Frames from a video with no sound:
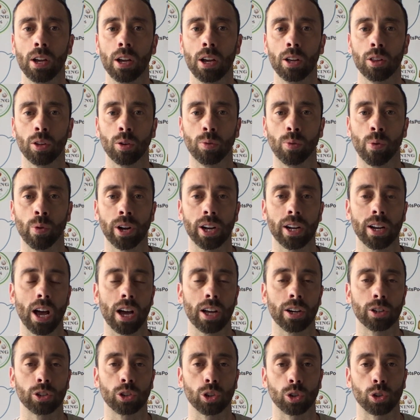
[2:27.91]
The
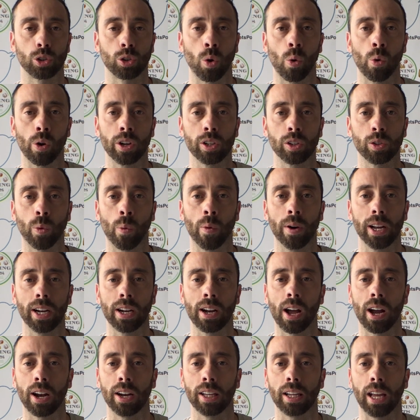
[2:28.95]
49ers are scoring
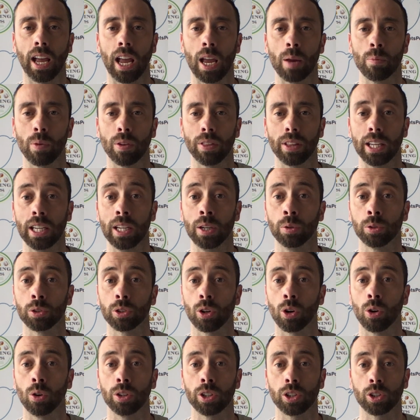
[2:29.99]
29 a game, while the Eagles
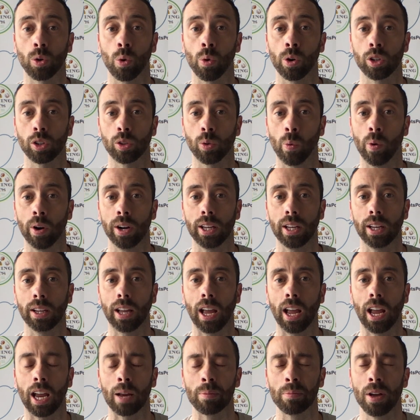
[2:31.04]
are only scoring 20 a
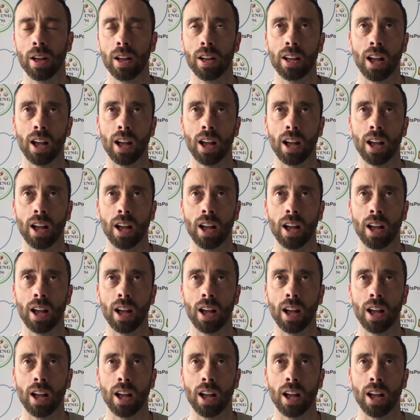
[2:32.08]
game.